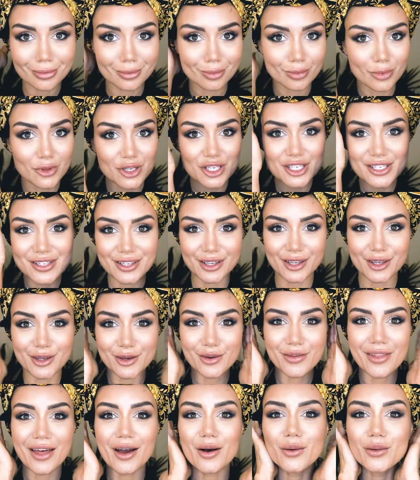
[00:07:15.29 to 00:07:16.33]
And just
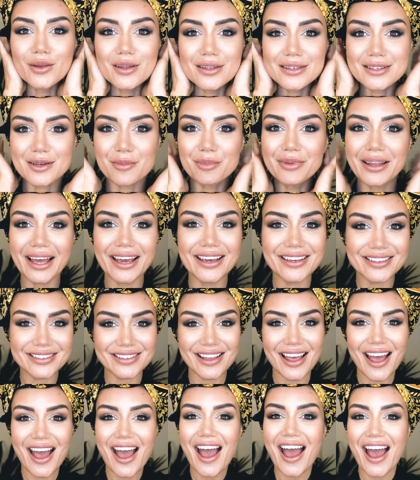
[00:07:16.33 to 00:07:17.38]
secure that all into place,
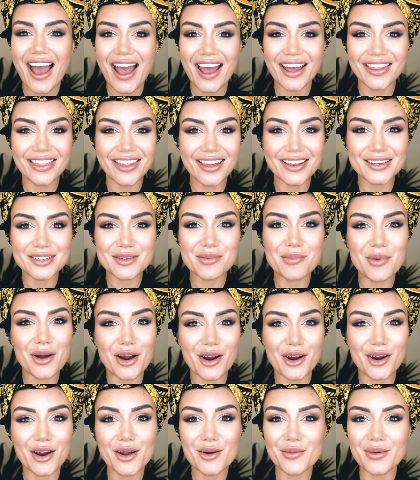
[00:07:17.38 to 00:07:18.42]
and then
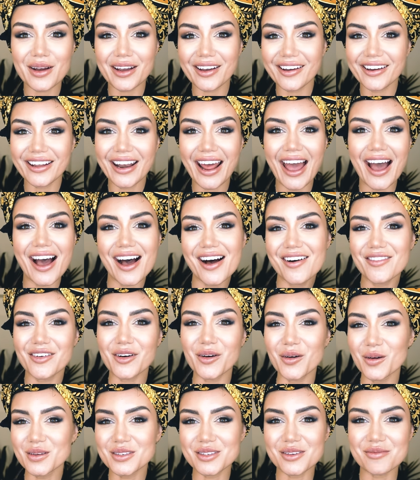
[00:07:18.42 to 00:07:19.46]
tomorrow we're gonna have
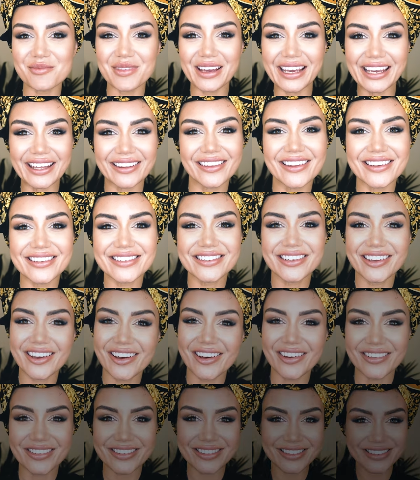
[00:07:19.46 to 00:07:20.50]
awesome heatless
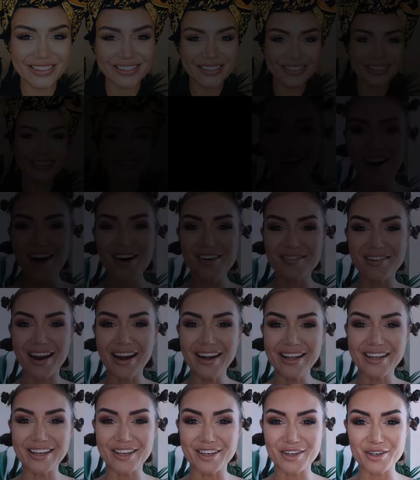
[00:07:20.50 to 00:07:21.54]
curls.
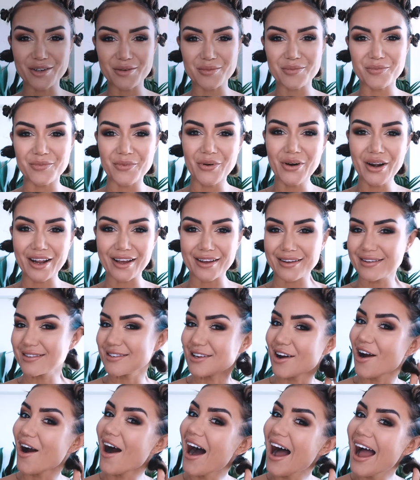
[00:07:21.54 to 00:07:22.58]
Alrighty, good morning.
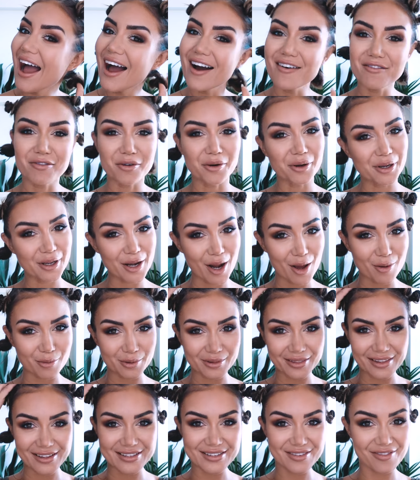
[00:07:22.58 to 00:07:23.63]
So I have woken up
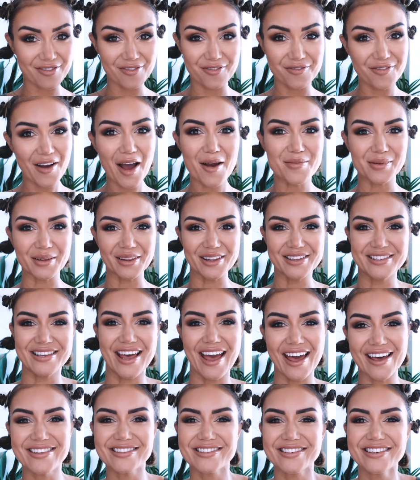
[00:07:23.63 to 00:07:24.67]
with this fabulous
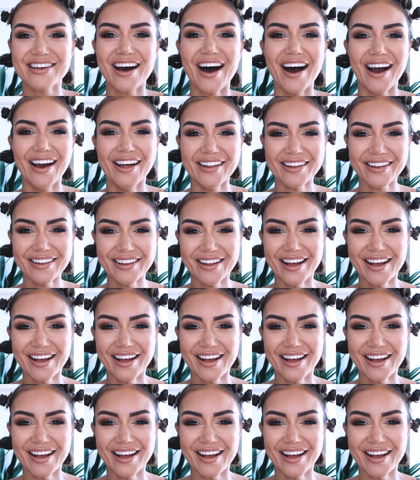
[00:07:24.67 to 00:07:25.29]
hairstyle